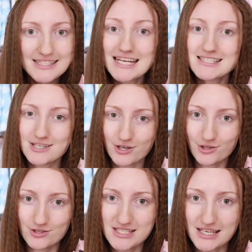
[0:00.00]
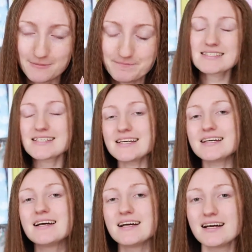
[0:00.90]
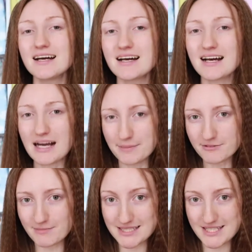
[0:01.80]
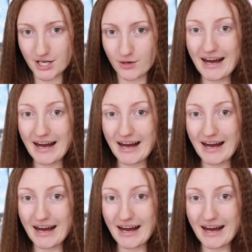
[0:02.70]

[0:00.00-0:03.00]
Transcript: test it on your skin. See, a couple of months ago,